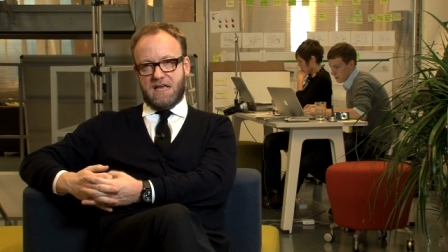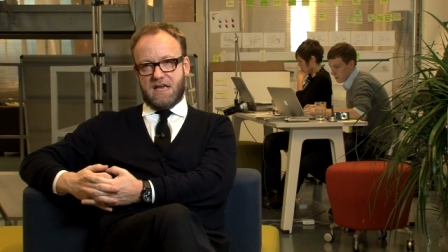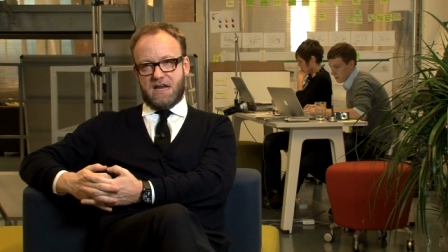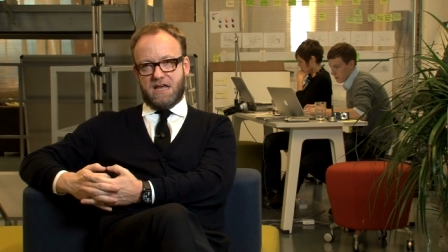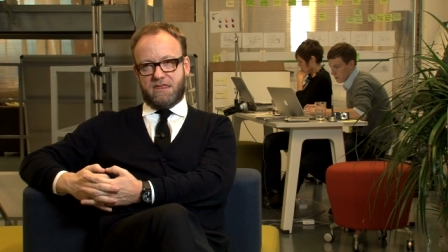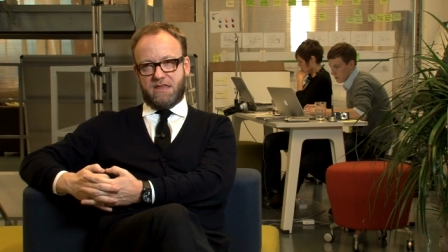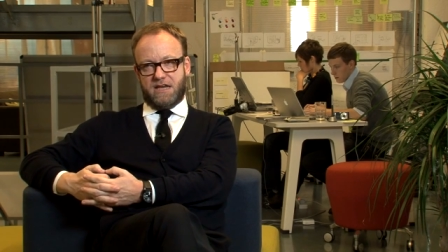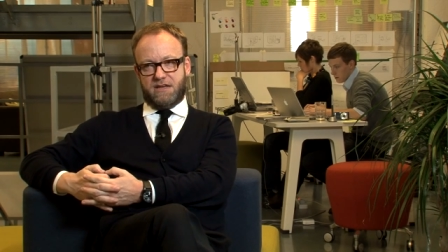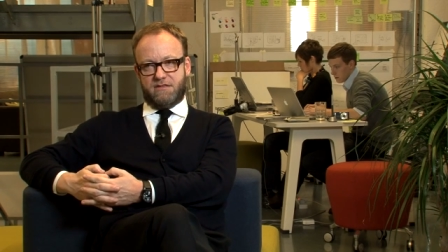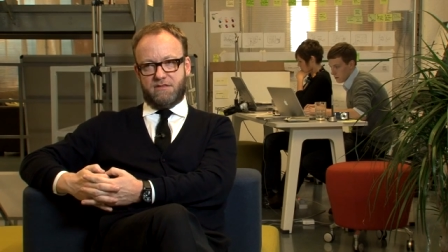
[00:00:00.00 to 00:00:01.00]
And I
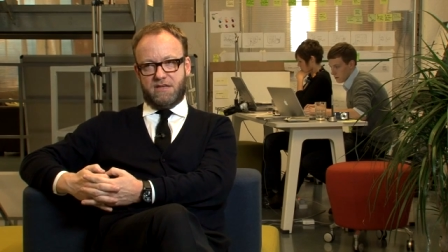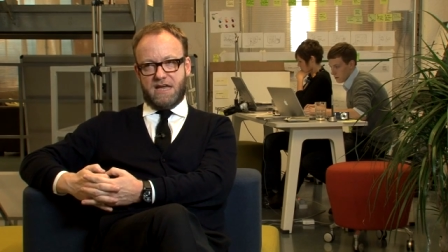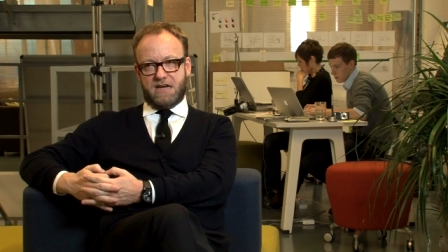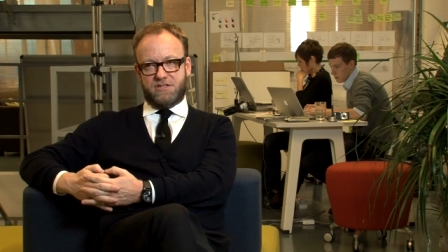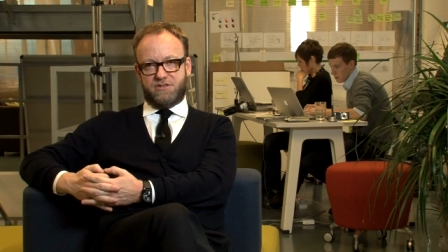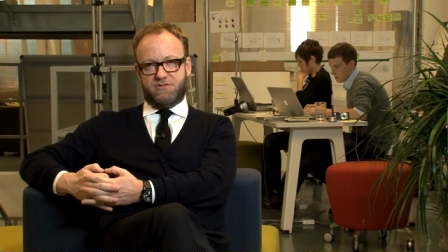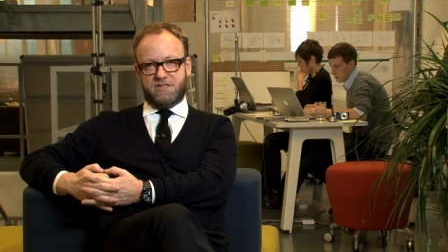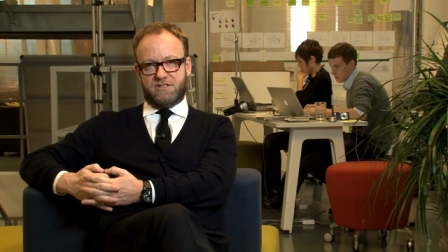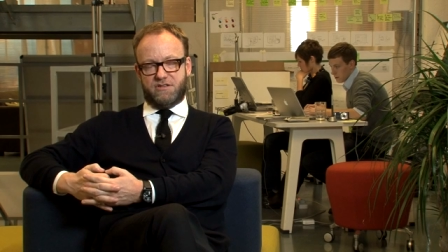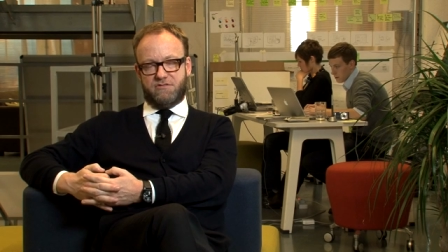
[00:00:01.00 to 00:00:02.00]
think the answer
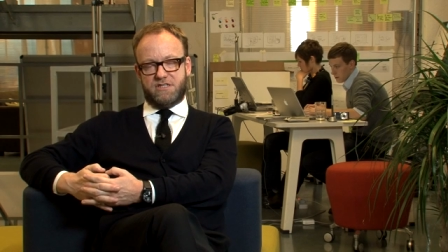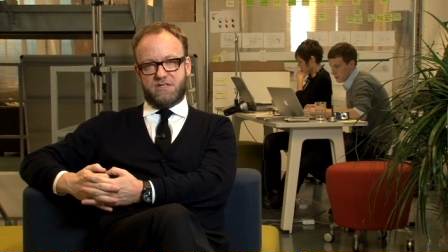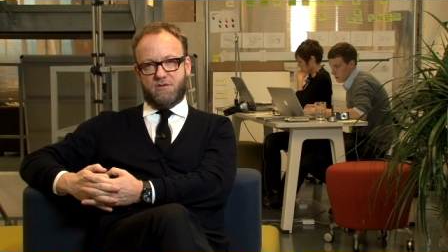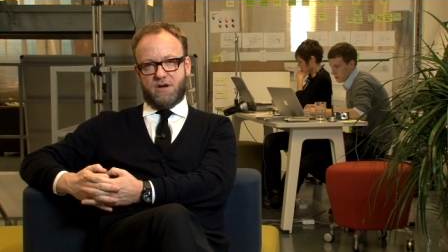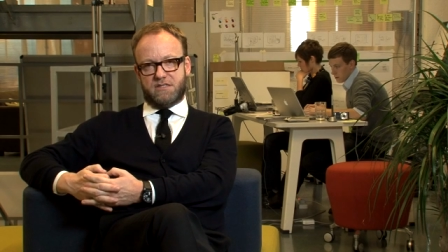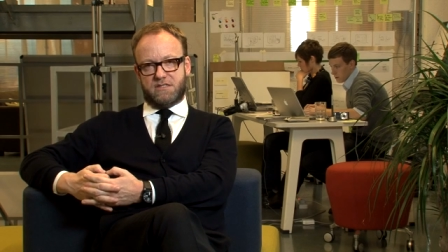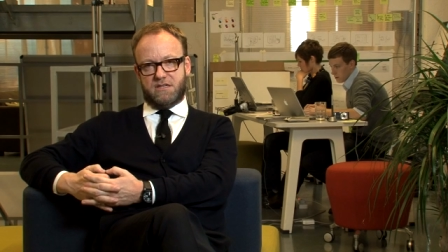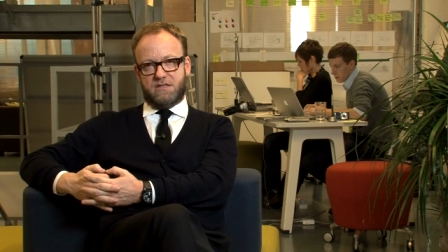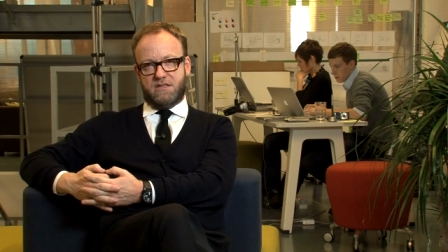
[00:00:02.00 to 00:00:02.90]
is that there is no answer,